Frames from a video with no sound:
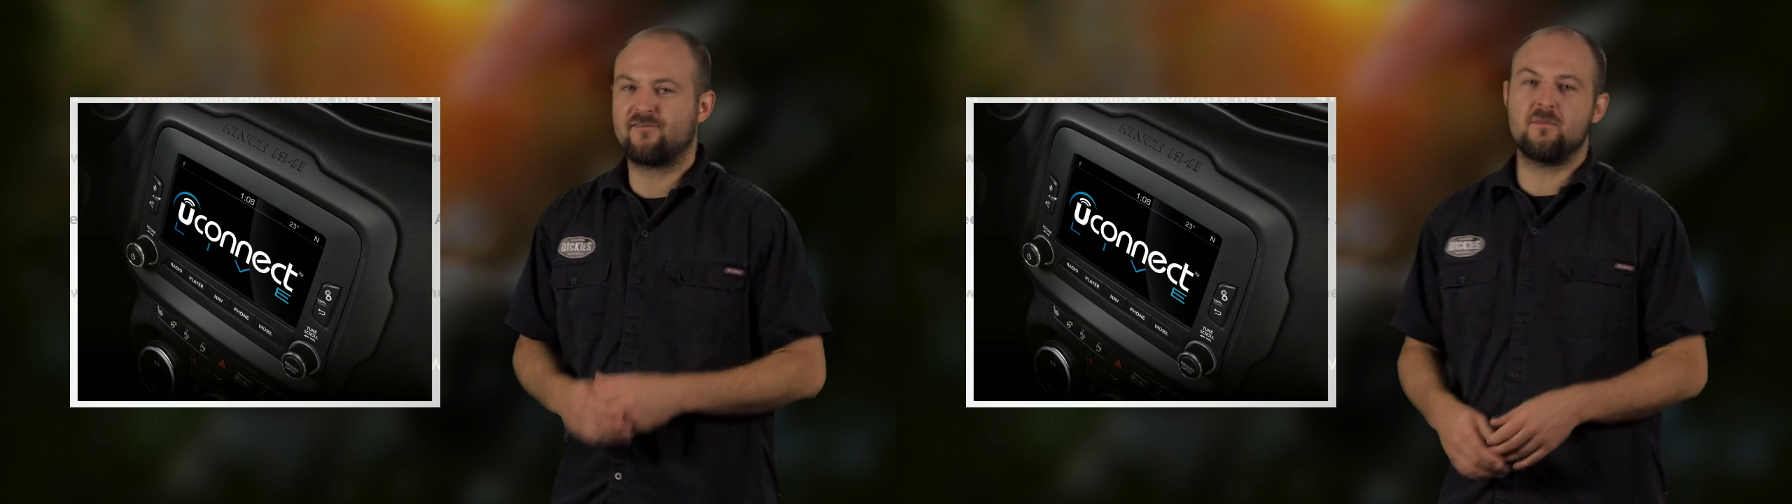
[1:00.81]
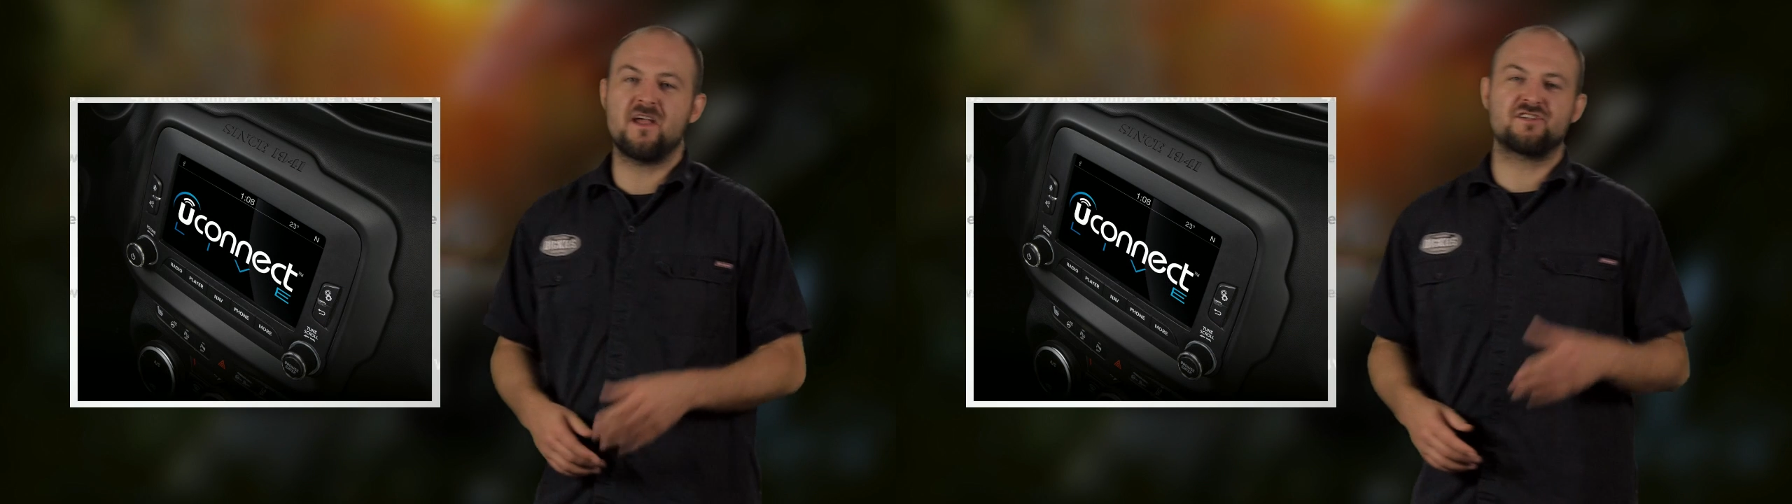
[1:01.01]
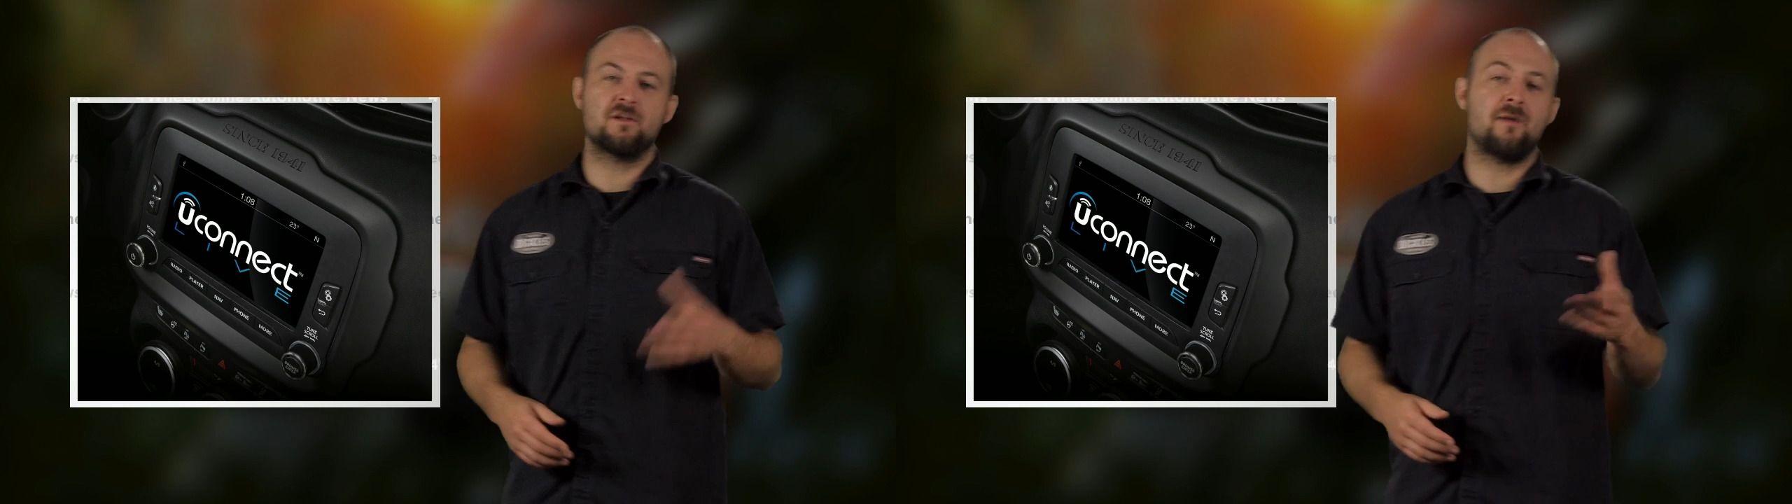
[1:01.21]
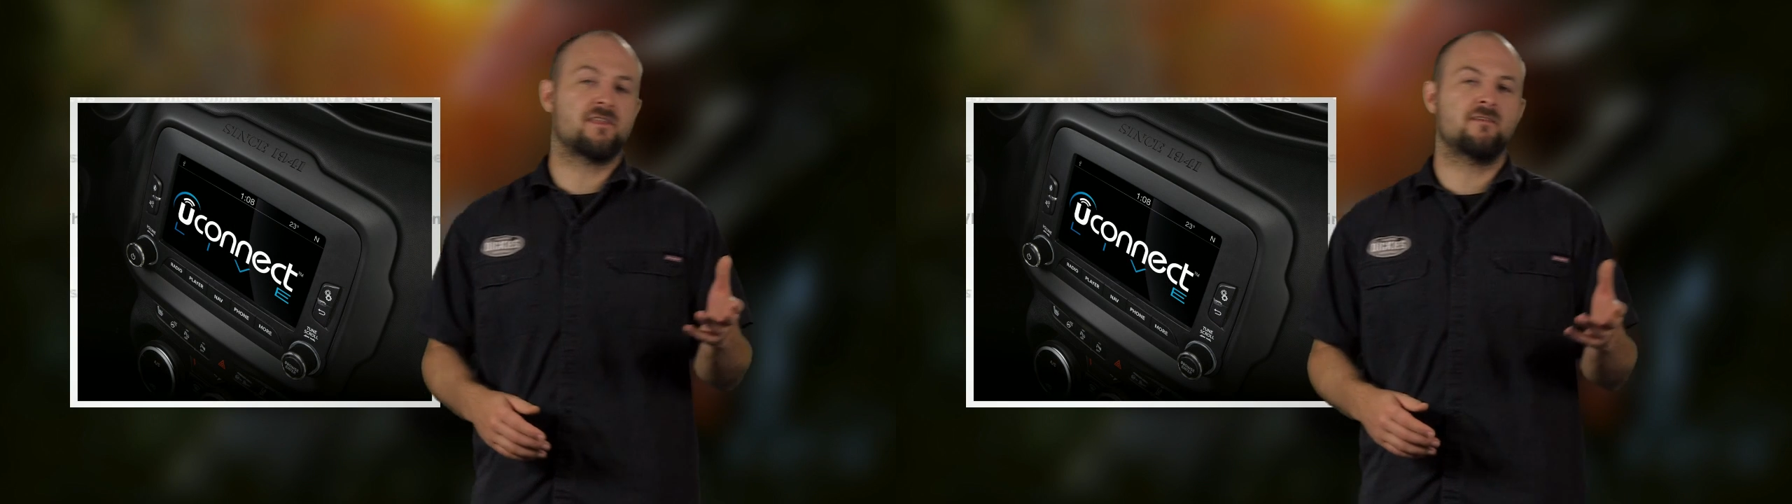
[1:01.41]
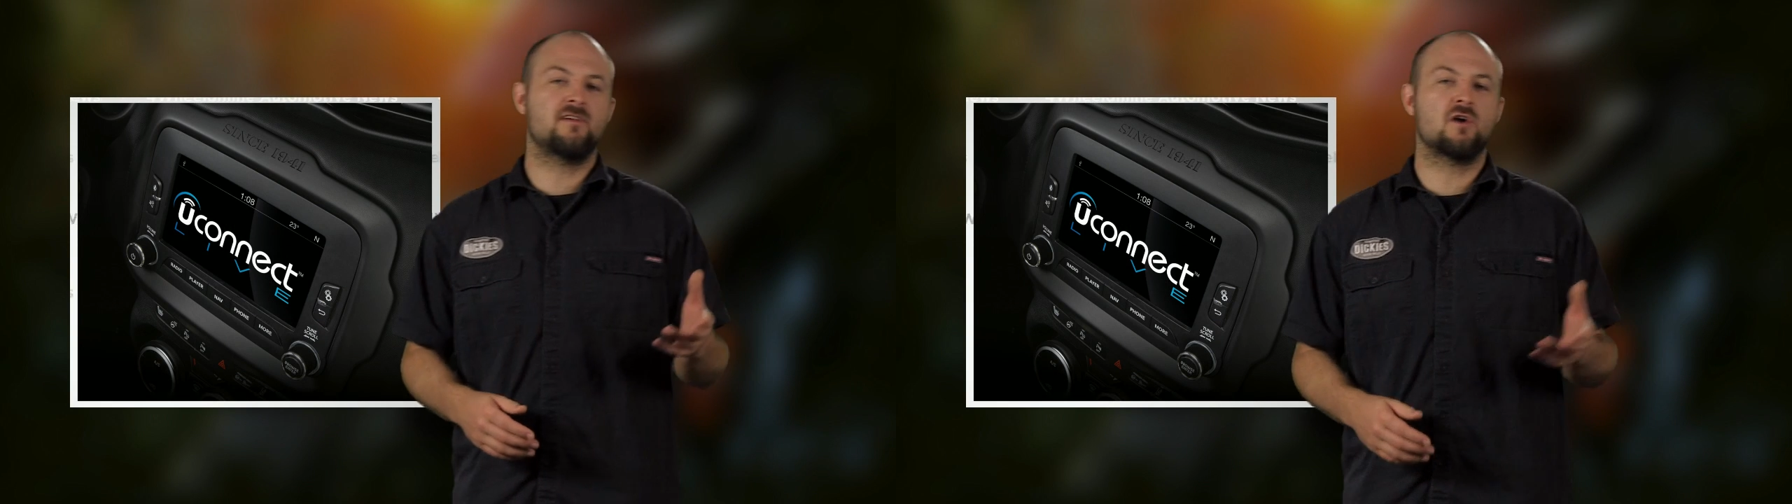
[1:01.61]
information
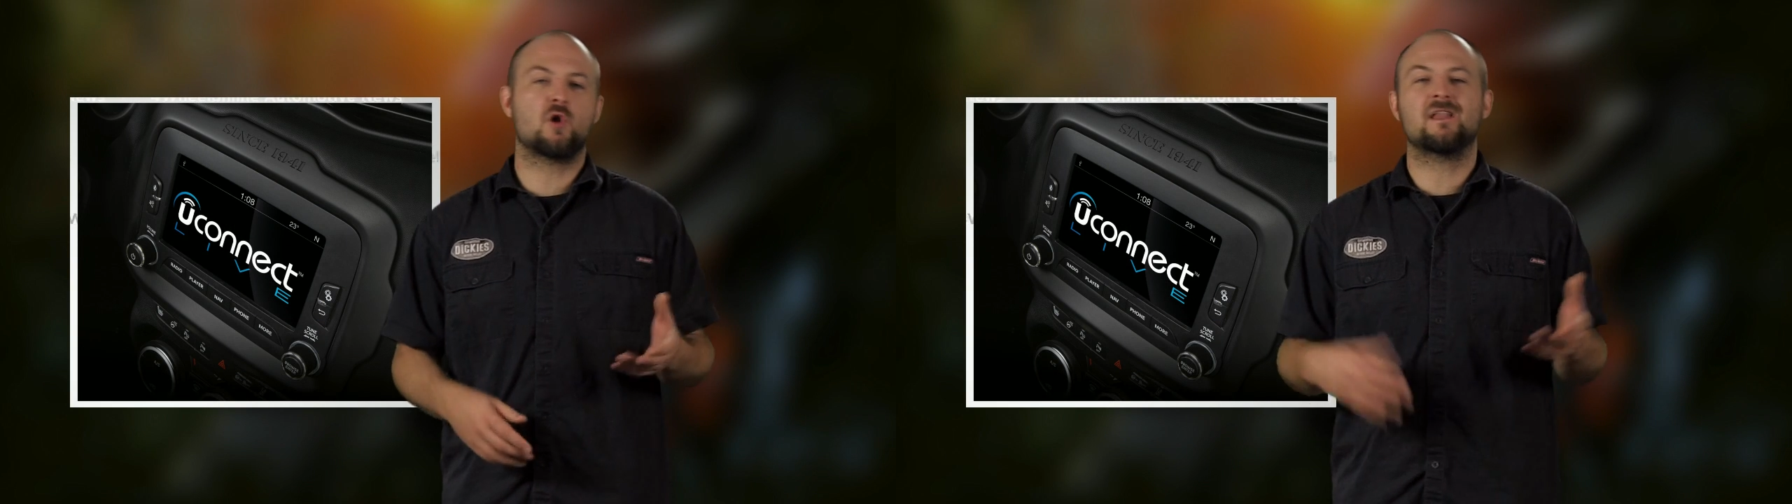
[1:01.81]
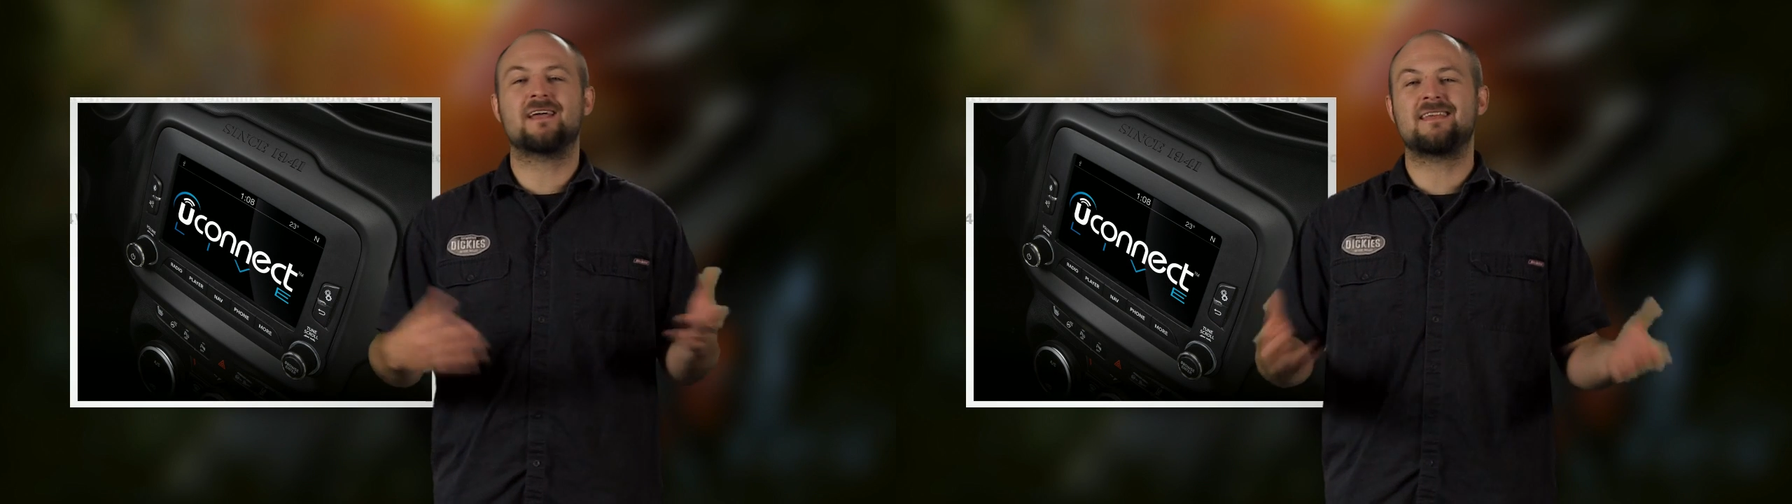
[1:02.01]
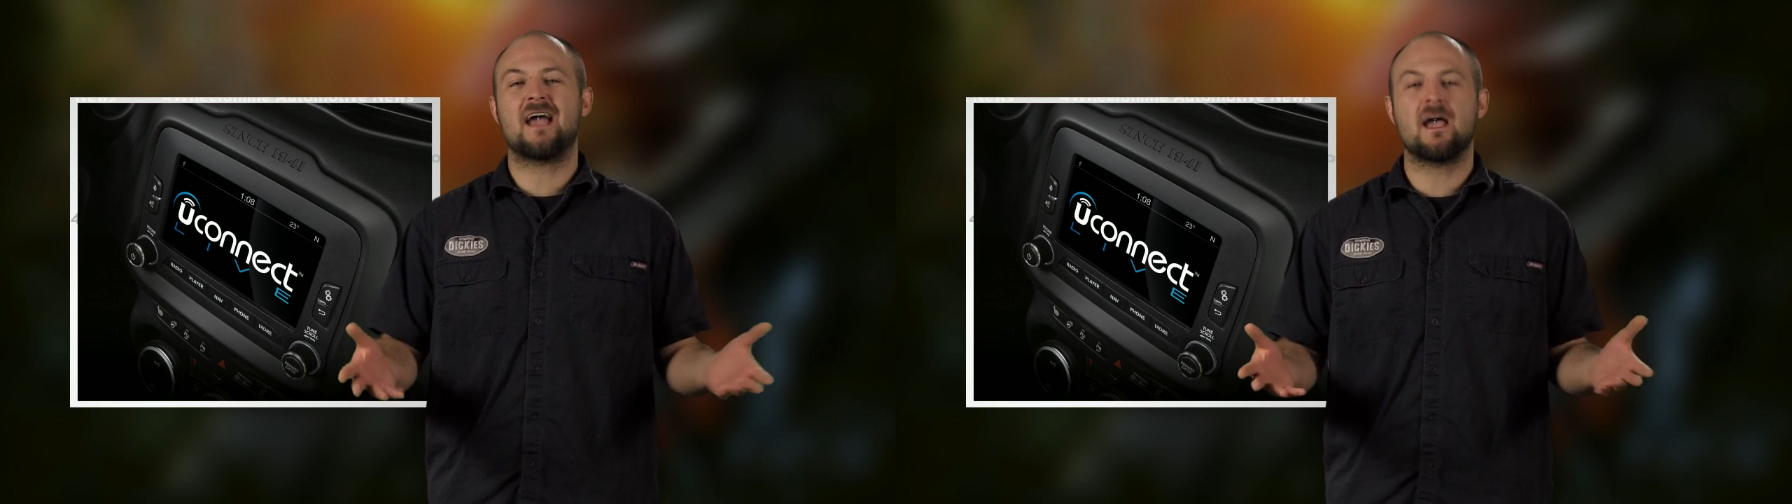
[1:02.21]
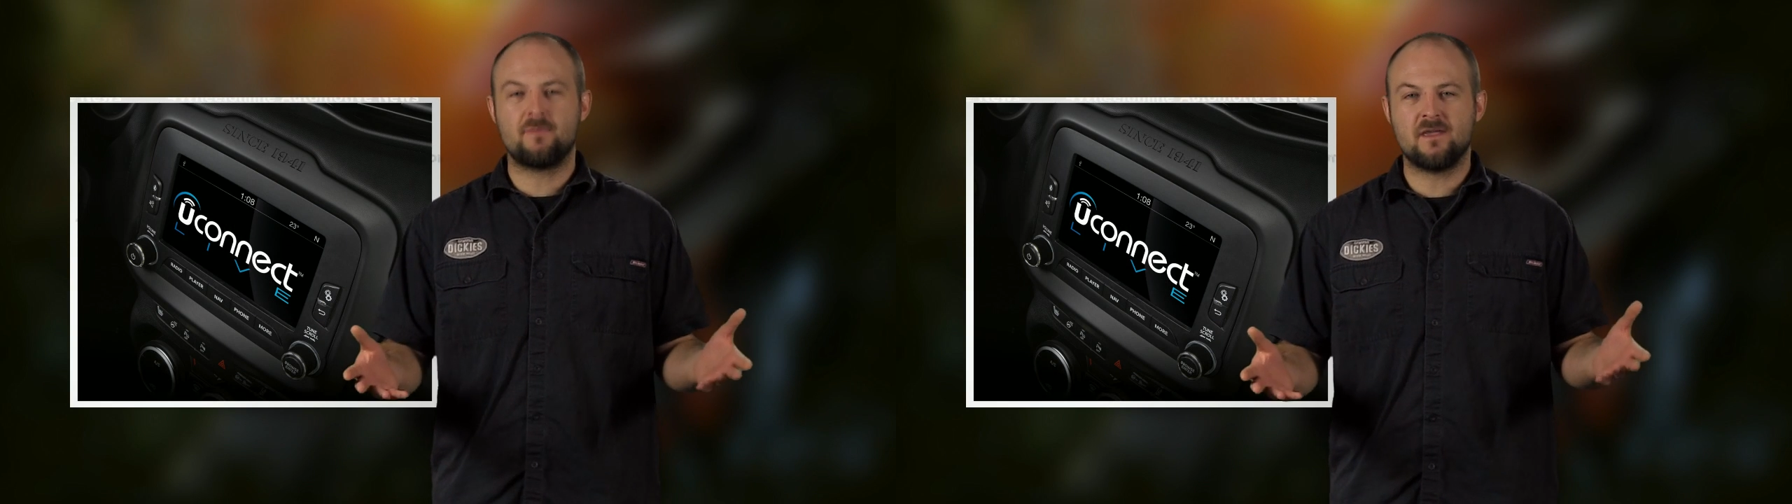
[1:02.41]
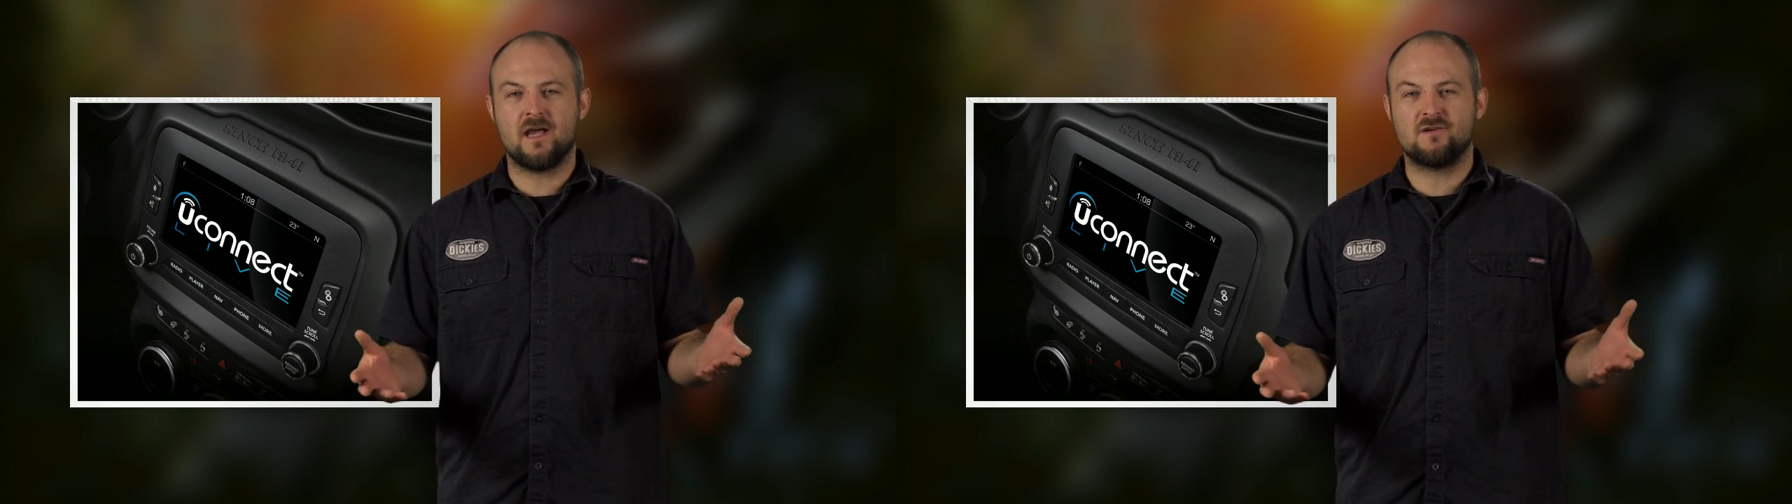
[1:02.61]
about the vehicle like the
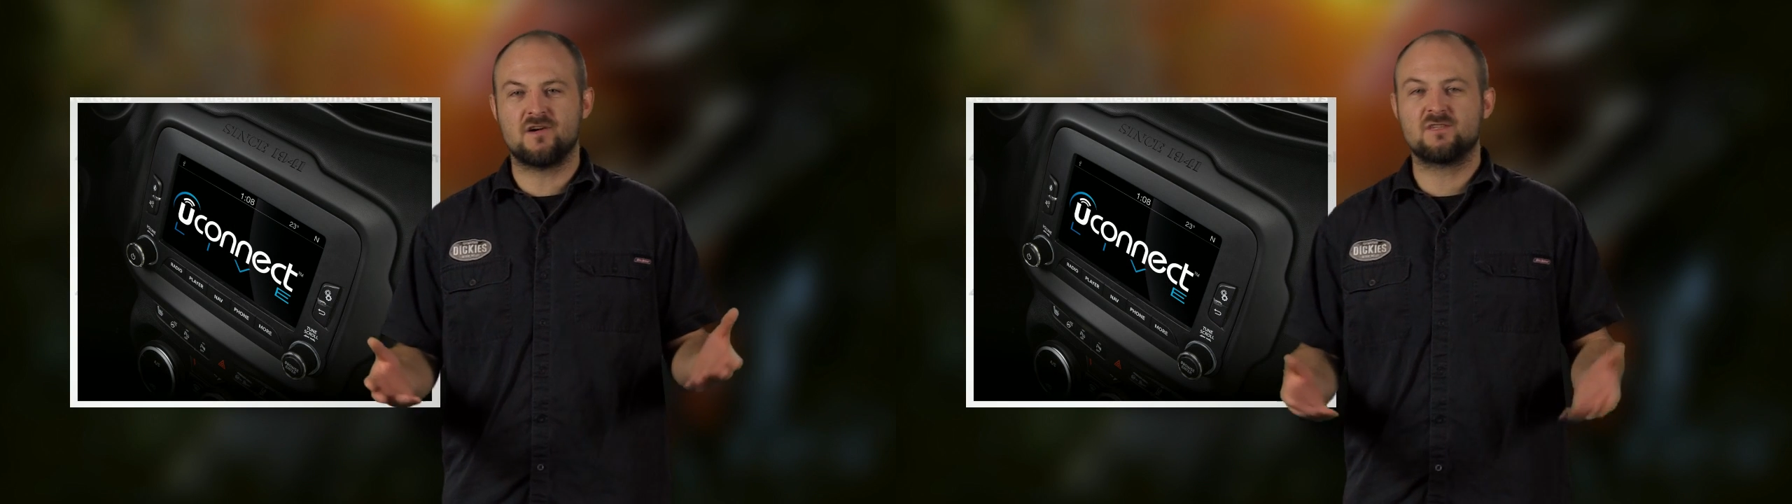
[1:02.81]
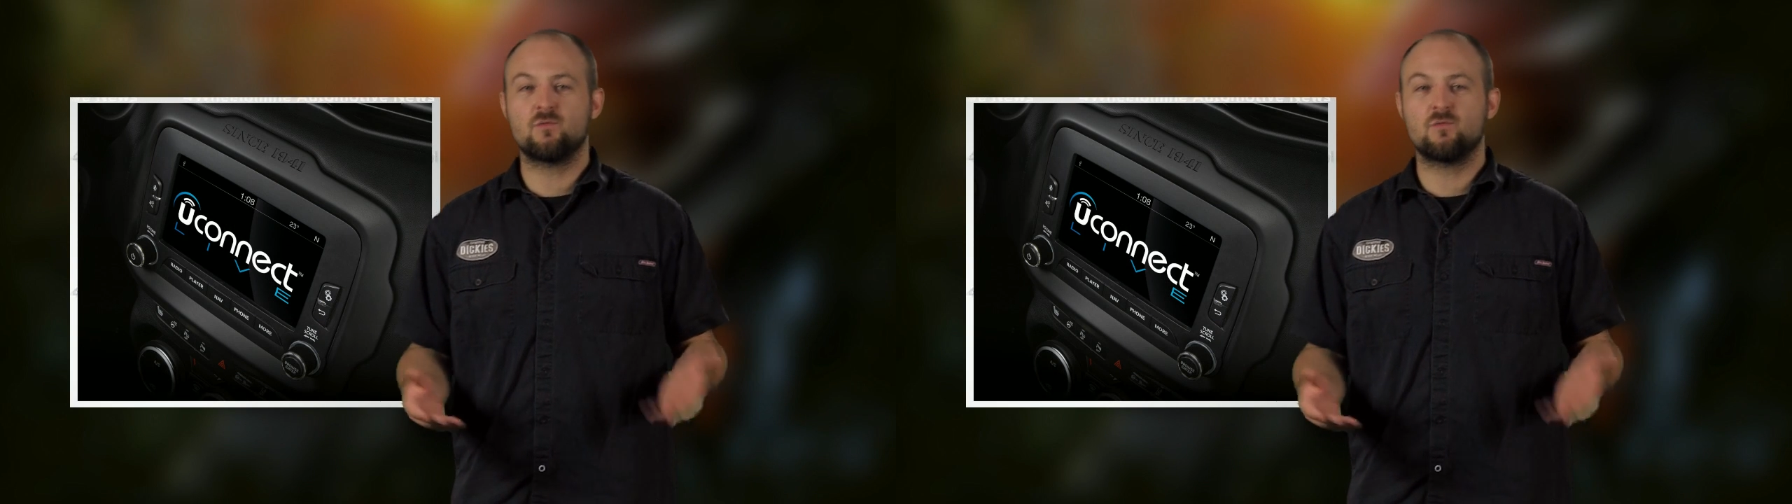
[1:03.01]
IP address,